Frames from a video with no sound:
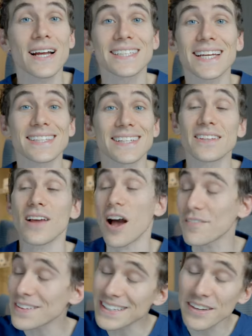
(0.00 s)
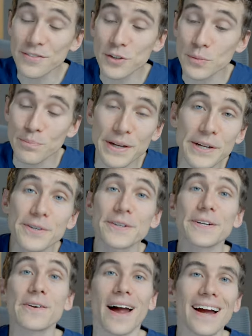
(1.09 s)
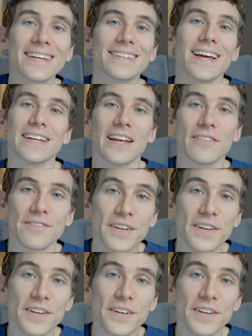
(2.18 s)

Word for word: contact lenses often give superior eyesight and